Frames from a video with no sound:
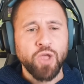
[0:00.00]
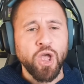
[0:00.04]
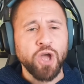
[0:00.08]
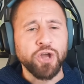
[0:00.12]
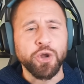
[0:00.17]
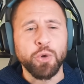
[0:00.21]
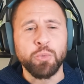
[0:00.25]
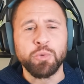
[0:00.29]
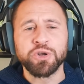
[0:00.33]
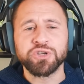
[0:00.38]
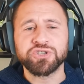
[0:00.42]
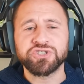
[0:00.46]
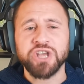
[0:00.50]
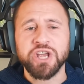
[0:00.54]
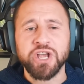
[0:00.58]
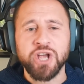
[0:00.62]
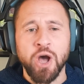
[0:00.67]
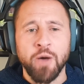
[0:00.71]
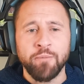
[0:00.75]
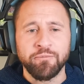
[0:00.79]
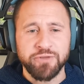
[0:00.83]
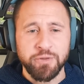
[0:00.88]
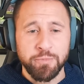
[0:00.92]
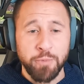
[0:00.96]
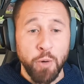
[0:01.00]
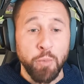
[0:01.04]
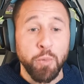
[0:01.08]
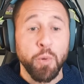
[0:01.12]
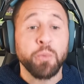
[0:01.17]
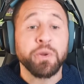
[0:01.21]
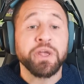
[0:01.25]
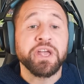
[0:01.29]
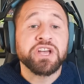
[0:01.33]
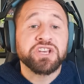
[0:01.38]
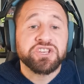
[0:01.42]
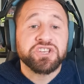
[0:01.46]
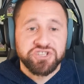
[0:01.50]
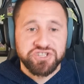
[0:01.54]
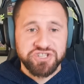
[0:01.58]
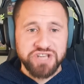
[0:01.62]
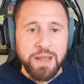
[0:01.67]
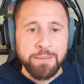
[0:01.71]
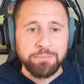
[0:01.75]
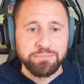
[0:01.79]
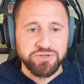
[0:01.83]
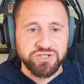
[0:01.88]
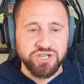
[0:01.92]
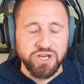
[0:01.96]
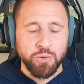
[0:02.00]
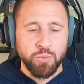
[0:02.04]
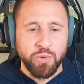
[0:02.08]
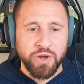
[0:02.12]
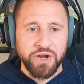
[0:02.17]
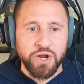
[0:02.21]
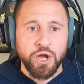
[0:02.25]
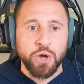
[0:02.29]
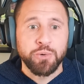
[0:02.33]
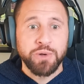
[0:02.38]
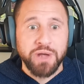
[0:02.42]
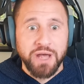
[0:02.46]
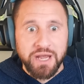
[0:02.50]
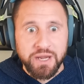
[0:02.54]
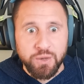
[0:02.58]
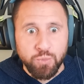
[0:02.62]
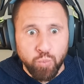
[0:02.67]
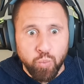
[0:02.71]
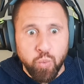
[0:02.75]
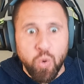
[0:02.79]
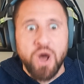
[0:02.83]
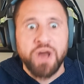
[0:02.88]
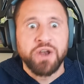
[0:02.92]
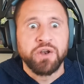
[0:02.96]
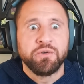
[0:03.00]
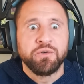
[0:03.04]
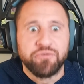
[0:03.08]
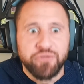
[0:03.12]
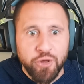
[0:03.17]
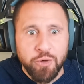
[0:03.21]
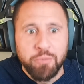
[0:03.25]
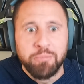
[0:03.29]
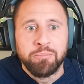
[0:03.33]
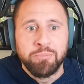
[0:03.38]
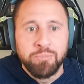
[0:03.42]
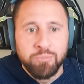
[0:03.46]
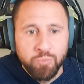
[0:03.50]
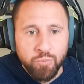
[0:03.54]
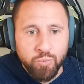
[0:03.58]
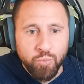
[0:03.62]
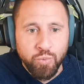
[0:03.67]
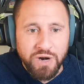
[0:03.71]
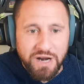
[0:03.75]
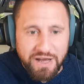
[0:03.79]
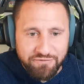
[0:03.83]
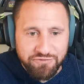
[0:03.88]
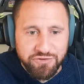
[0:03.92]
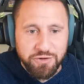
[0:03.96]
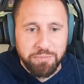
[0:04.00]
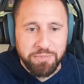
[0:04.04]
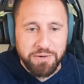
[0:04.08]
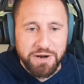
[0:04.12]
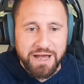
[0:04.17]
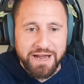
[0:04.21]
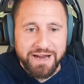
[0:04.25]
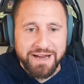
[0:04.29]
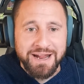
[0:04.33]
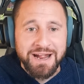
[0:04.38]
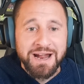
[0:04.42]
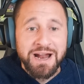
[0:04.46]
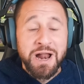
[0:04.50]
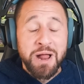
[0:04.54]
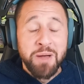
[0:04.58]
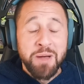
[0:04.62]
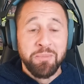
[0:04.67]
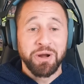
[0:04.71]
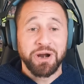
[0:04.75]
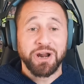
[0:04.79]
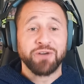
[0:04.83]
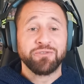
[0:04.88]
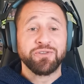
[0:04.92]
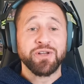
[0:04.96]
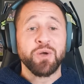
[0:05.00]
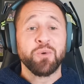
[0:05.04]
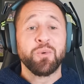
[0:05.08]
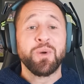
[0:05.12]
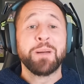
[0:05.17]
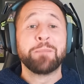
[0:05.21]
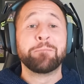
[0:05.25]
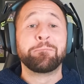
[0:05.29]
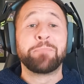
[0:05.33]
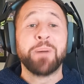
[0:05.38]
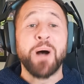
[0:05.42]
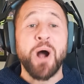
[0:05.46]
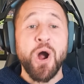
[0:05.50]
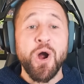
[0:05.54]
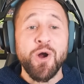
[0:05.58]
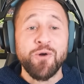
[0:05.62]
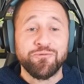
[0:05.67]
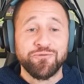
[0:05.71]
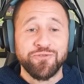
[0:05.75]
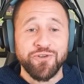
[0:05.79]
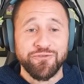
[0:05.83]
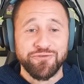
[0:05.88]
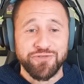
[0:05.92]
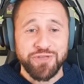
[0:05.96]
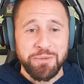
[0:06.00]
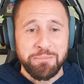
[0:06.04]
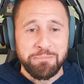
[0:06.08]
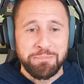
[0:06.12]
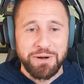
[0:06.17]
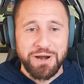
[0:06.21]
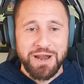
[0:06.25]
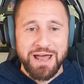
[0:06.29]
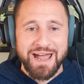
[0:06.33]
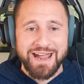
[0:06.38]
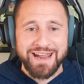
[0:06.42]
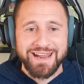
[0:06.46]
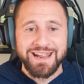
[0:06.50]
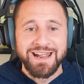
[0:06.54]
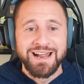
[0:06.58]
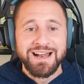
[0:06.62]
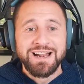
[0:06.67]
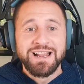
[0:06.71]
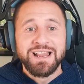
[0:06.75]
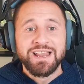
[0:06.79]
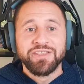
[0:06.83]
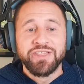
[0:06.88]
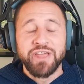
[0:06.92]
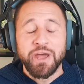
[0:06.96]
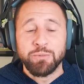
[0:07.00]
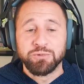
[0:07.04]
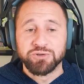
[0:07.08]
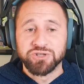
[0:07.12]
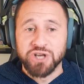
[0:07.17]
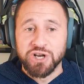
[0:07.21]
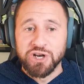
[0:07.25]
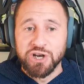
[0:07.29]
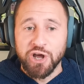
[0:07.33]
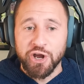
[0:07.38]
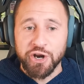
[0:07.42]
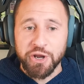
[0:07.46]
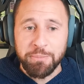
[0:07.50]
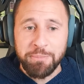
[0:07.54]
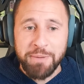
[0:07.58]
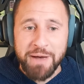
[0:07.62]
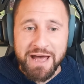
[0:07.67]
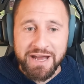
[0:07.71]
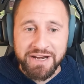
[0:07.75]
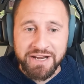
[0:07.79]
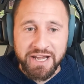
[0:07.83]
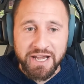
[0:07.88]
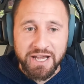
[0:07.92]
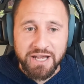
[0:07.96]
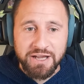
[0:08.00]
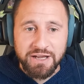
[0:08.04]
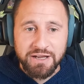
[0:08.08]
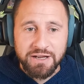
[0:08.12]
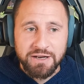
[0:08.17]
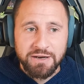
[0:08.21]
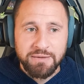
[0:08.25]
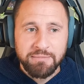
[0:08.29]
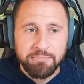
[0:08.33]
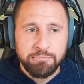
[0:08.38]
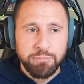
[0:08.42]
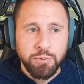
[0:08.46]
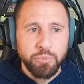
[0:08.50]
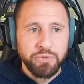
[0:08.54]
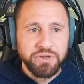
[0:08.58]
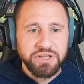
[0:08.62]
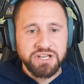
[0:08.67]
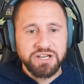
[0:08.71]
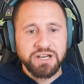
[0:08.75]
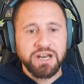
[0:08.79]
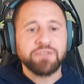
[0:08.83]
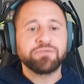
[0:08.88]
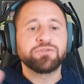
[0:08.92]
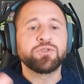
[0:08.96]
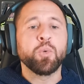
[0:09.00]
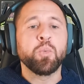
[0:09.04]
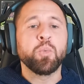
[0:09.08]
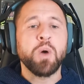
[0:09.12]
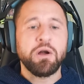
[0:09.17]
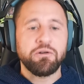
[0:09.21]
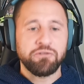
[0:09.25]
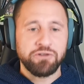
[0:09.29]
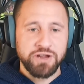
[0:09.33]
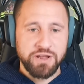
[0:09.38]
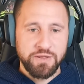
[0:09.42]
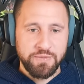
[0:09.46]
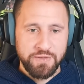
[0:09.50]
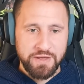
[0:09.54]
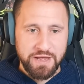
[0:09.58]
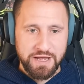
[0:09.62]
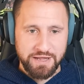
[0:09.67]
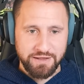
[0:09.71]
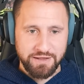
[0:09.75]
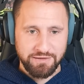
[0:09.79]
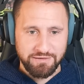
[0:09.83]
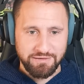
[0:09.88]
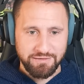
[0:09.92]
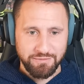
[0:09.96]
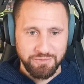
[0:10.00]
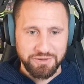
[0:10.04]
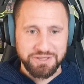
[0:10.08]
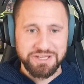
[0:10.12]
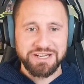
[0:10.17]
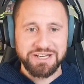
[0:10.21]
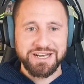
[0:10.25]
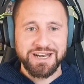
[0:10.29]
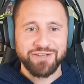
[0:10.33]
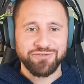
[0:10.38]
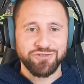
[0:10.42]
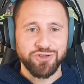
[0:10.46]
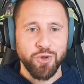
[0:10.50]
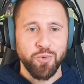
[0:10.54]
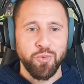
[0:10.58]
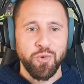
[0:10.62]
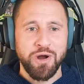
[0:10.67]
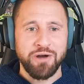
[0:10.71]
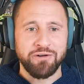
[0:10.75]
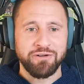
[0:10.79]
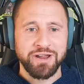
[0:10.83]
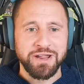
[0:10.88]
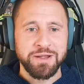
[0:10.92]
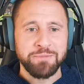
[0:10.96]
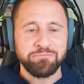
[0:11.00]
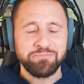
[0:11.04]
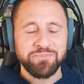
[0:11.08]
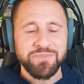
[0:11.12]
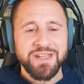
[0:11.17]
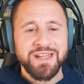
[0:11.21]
I don't want to say comfortable, but we accept it when, okay, one of them will have to play. But I think when both of them play, there was a lot of panic. But we didn't have to worry in the end. We didn't have to worry.